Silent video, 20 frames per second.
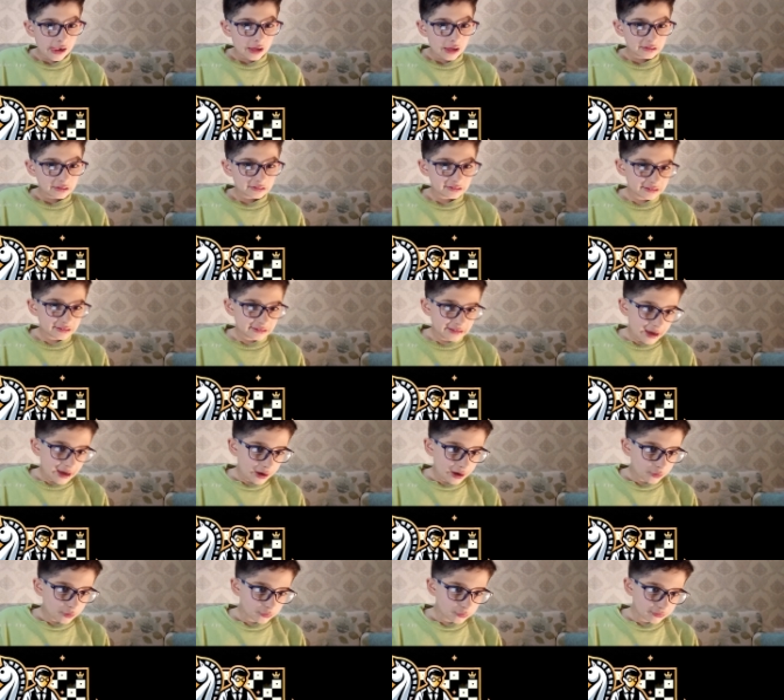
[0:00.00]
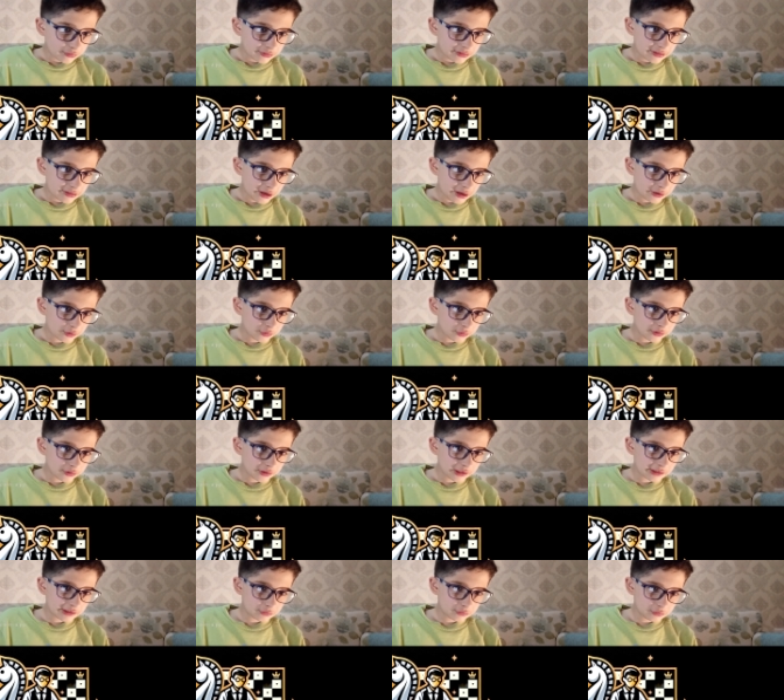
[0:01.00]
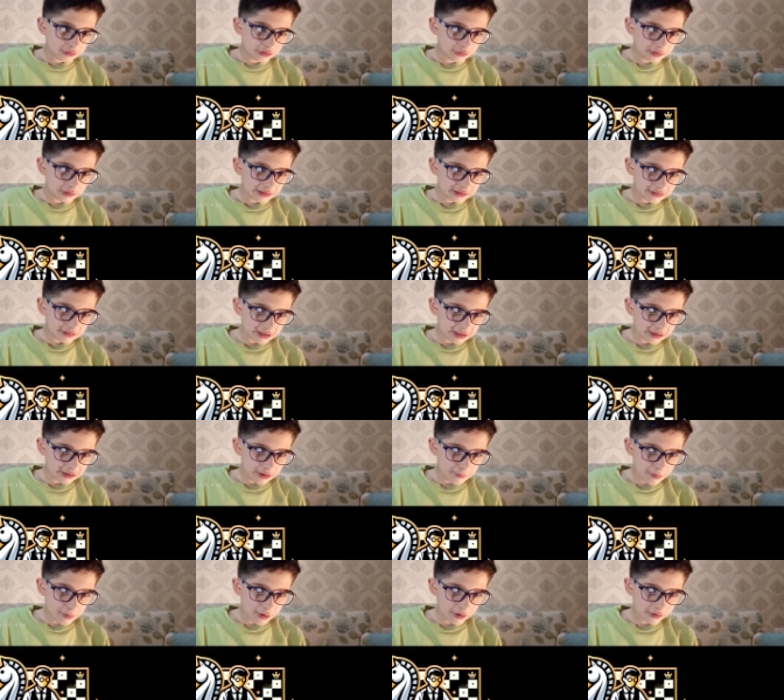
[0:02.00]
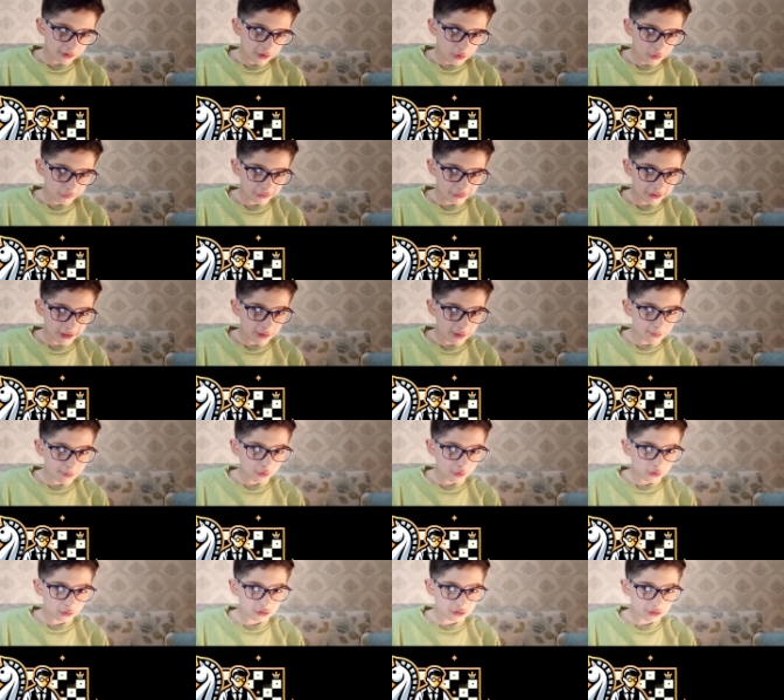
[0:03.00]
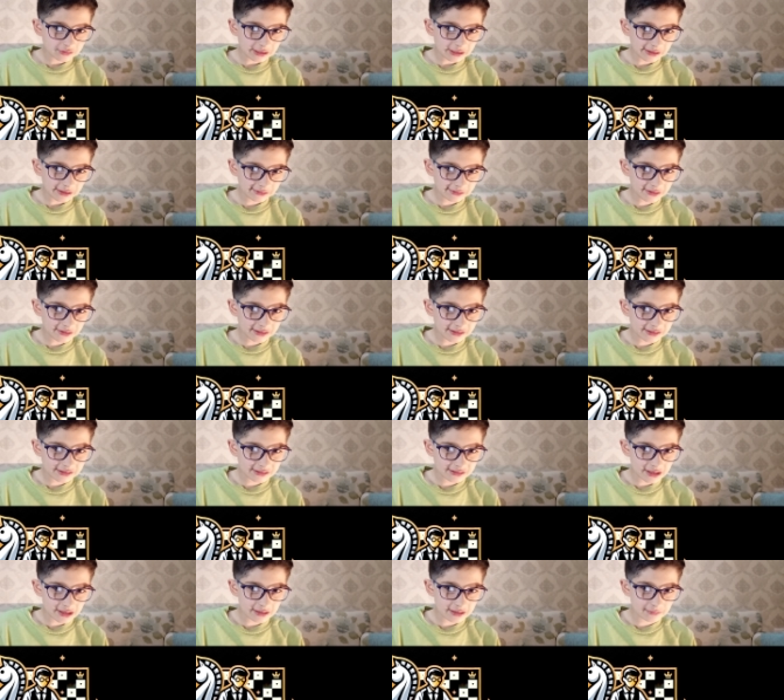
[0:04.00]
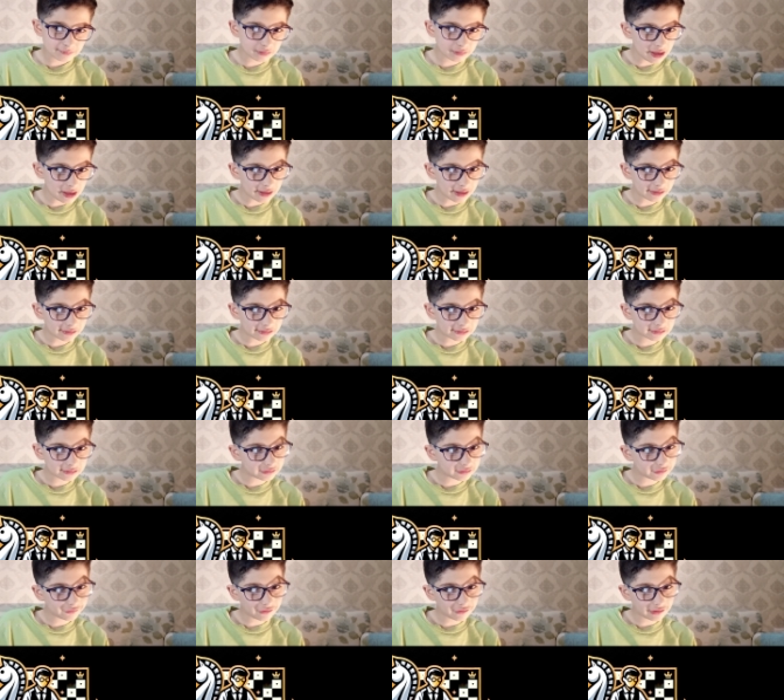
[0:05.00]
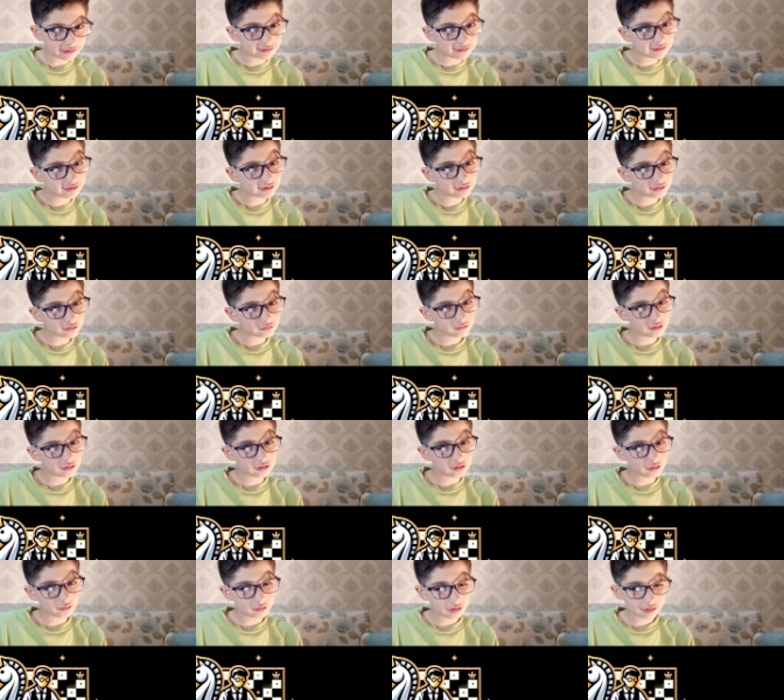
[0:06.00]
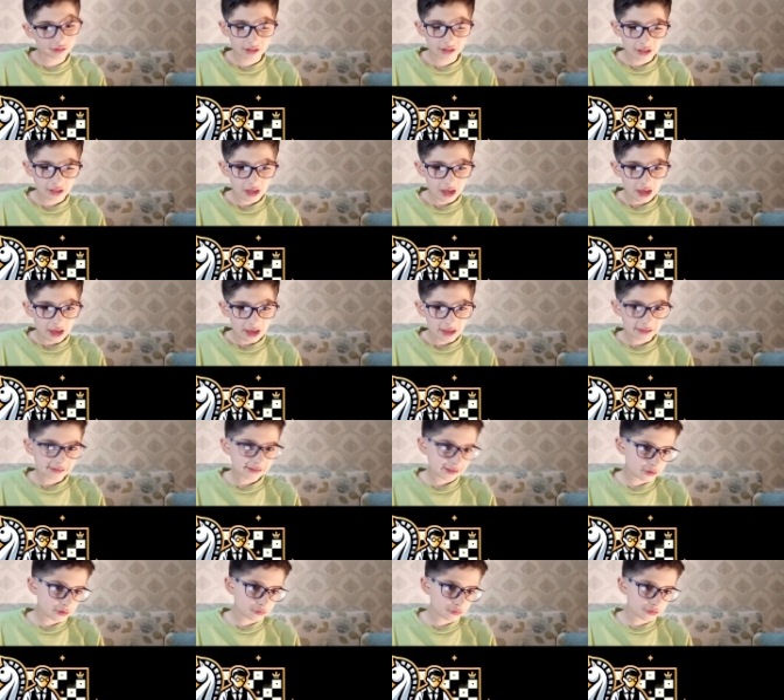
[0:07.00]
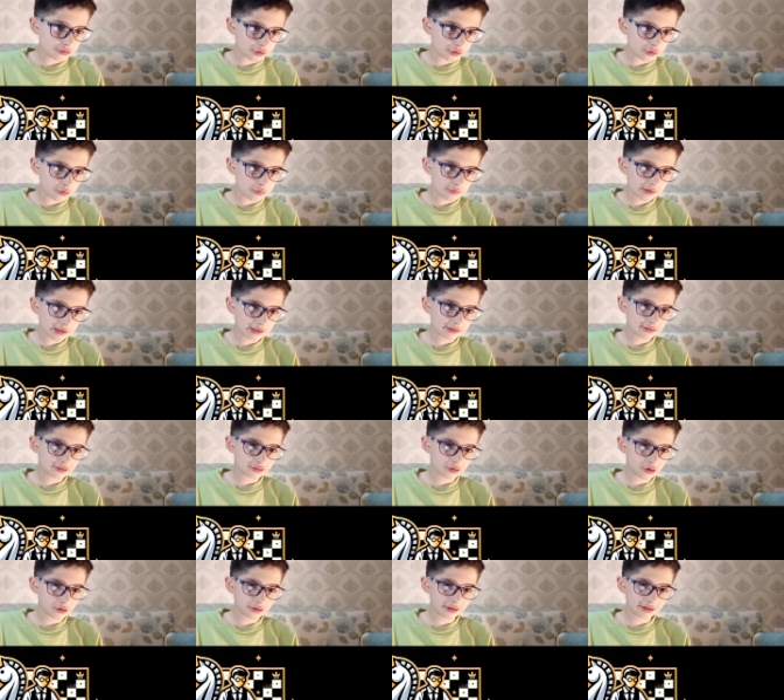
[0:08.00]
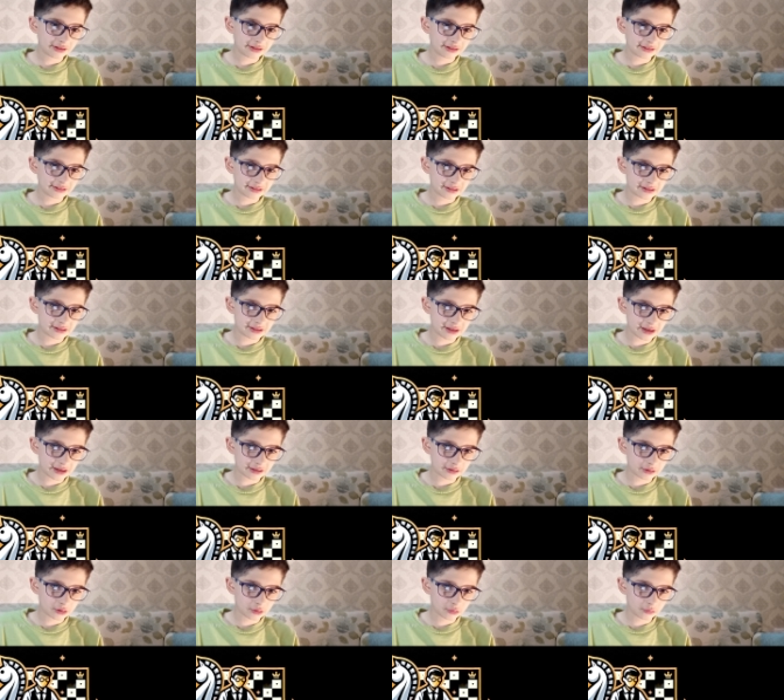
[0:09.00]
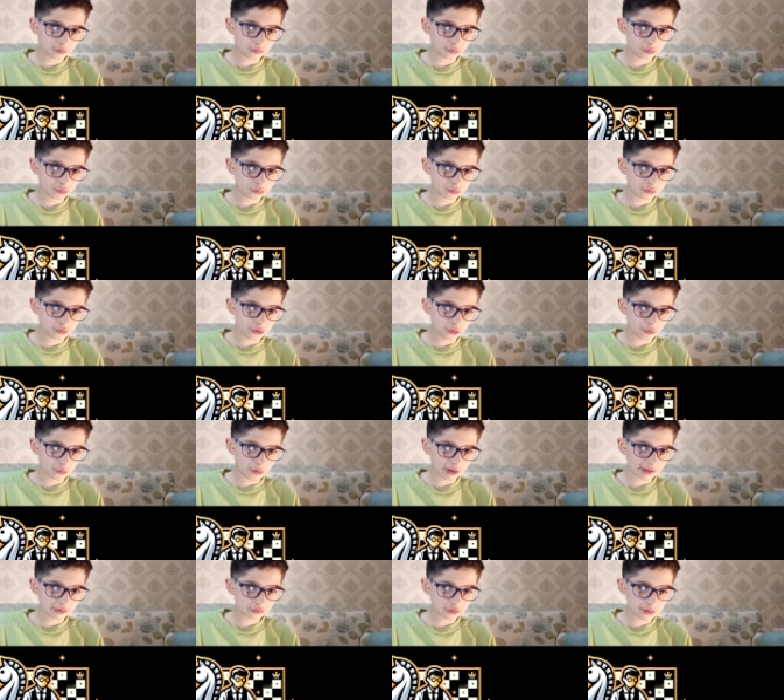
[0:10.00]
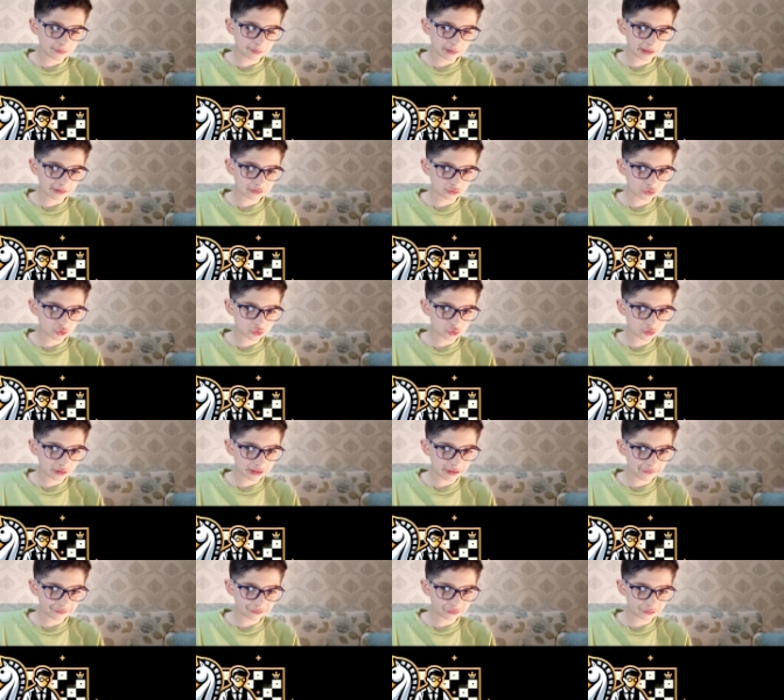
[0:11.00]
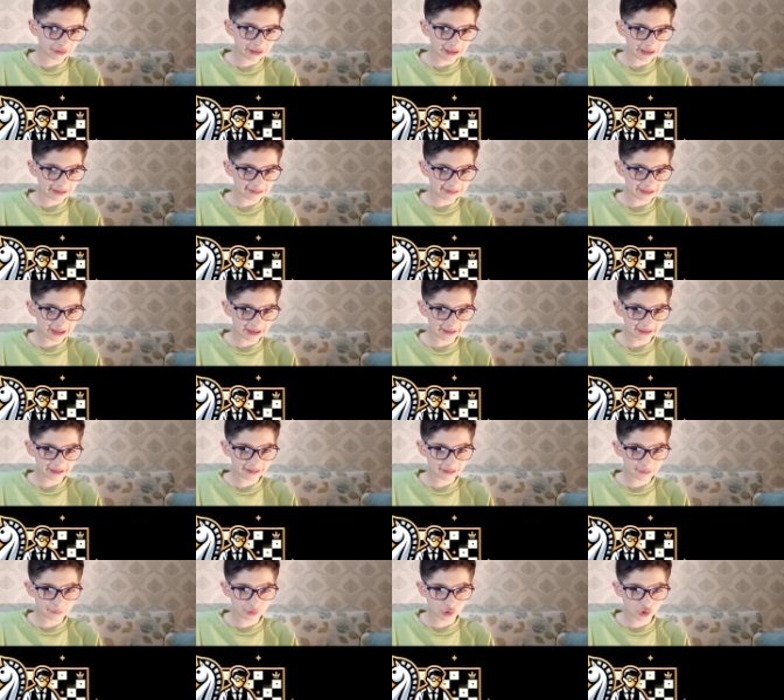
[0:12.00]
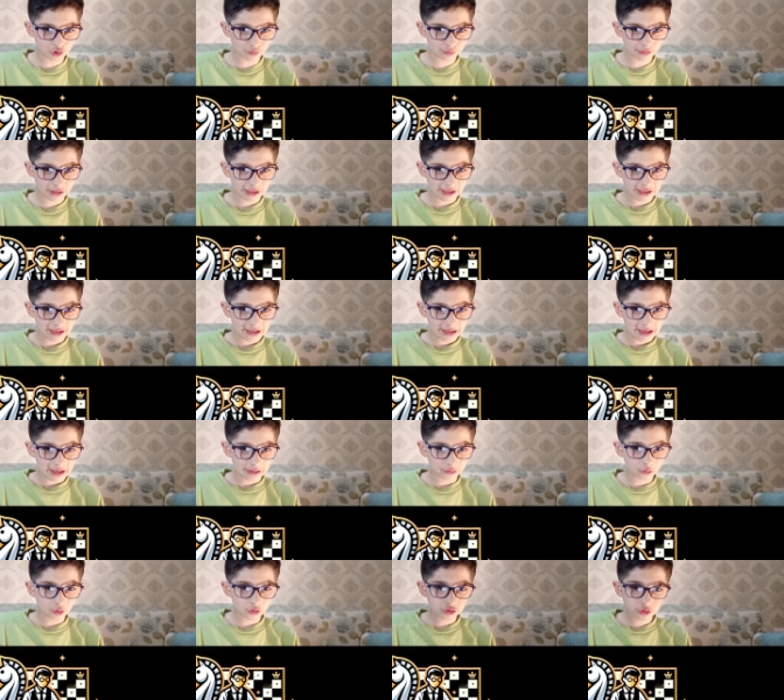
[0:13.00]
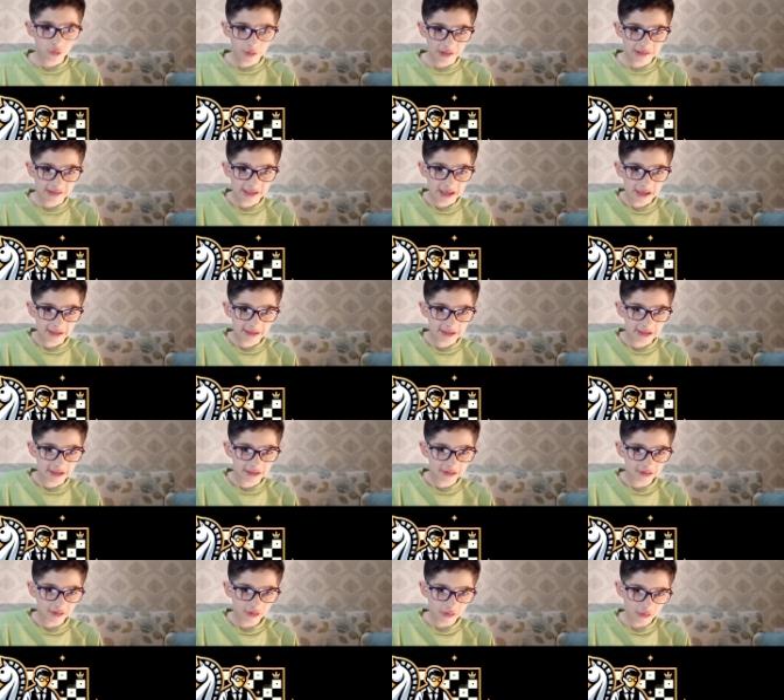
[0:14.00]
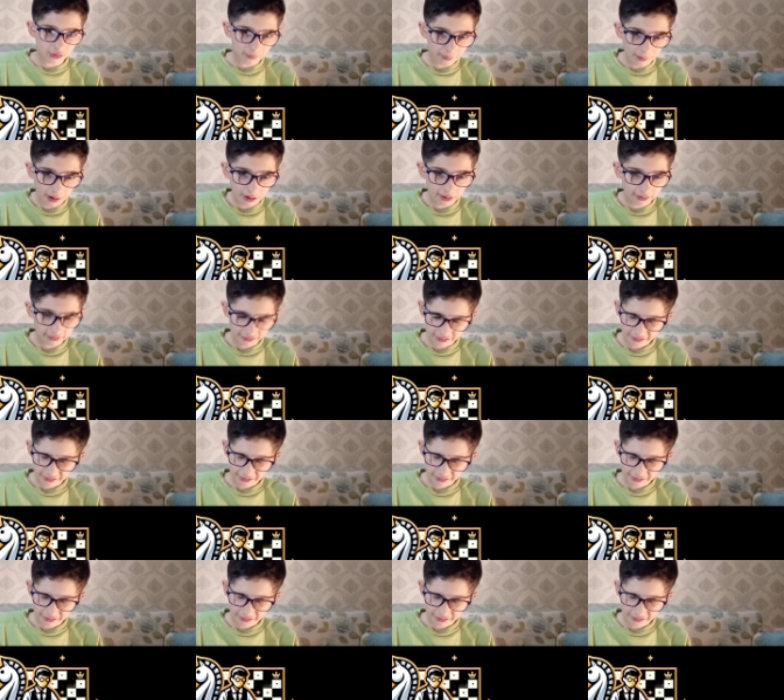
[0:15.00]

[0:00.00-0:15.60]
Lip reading: now not only did we take a pawn over here, but we're also attacking this, and black defended it with the rook. And here the queen started its attack. The white queen played queen f3, attacking the bishop and also attacking the pawn.